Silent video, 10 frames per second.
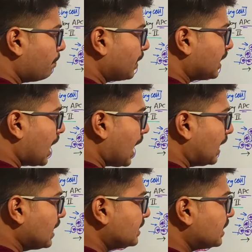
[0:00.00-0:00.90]
but the
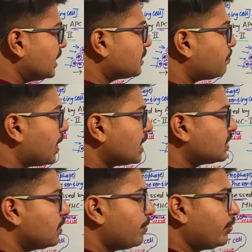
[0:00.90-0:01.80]
allergen is
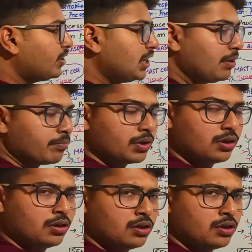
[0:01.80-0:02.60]
placed in between them.